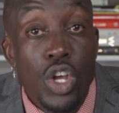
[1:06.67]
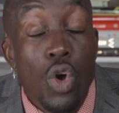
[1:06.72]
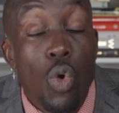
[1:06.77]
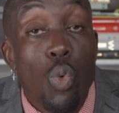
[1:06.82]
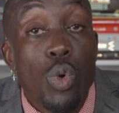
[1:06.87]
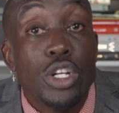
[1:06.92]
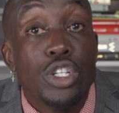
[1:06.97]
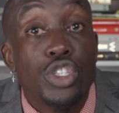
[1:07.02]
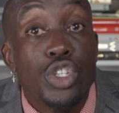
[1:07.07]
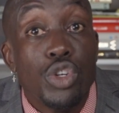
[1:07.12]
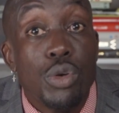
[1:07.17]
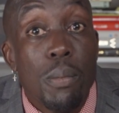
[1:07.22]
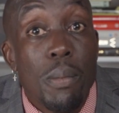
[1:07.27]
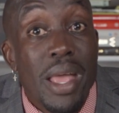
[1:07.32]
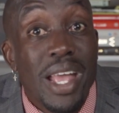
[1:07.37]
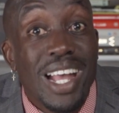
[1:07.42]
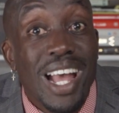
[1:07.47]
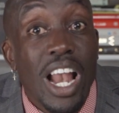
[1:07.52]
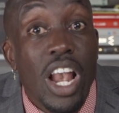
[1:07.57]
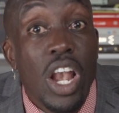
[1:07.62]
we should
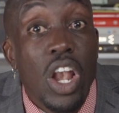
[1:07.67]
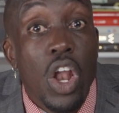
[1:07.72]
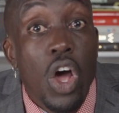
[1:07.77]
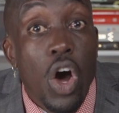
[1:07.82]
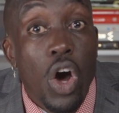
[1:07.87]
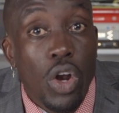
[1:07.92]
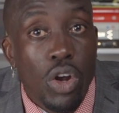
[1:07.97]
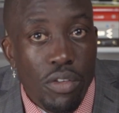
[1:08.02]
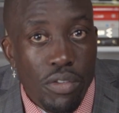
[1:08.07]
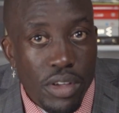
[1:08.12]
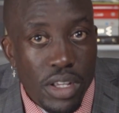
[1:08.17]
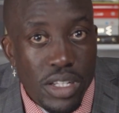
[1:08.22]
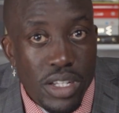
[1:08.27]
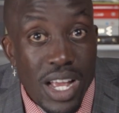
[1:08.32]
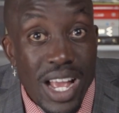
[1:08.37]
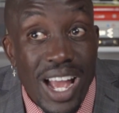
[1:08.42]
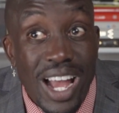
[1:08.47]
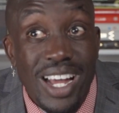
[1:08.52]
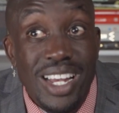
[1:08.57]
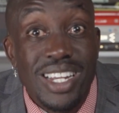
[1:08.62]
make a lot of it
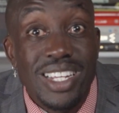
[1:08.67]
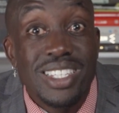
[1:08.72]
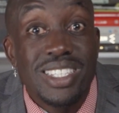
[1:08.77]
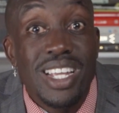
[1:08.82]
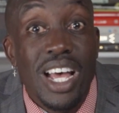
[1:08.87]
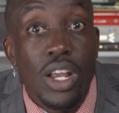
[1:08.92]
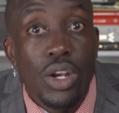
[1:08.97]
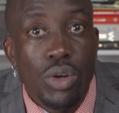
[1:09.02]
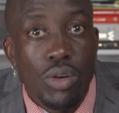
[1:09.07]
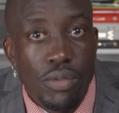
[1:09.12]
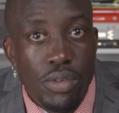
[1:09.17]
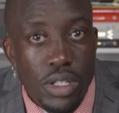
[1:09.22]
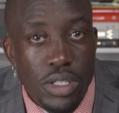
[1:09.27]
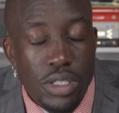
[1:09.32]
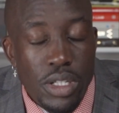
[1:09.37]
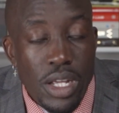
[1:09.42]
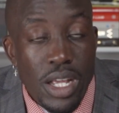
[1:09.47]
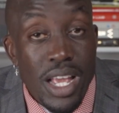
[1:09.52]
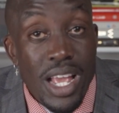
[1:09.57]
and a ton of it.